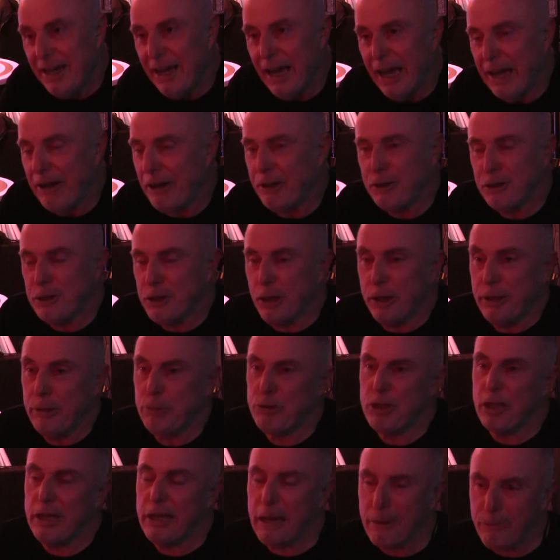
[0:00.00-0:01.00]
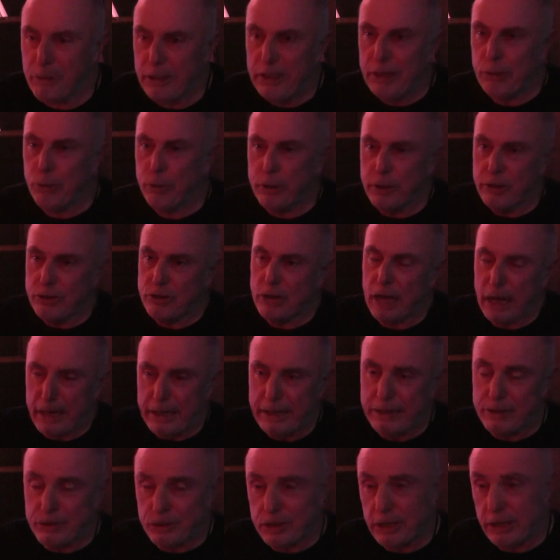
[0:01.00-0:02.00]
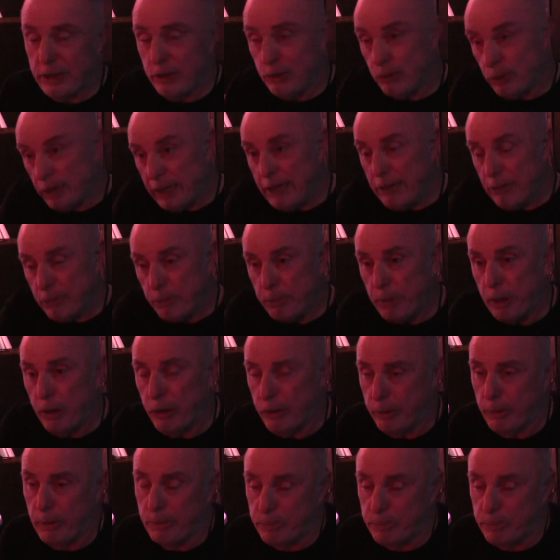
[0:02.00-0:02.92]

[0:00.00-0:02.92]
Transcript: And it was a lovely little contained scene. You'll hear a poem.